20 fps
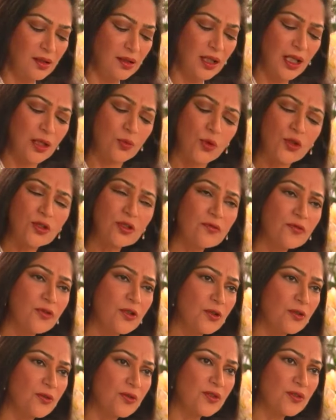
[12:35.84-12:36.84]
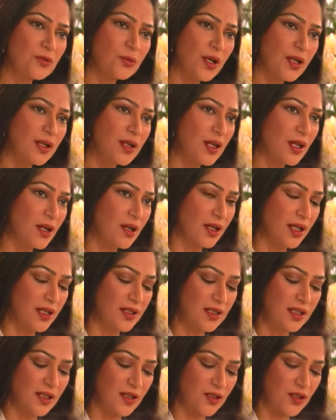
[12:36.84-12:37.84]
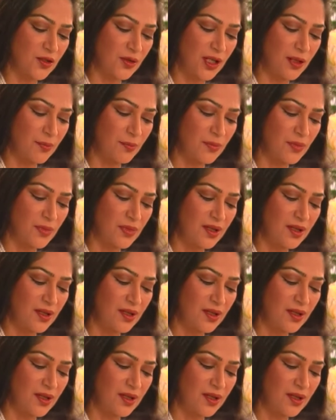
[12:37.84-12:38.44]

And what of those who are near and dear to him?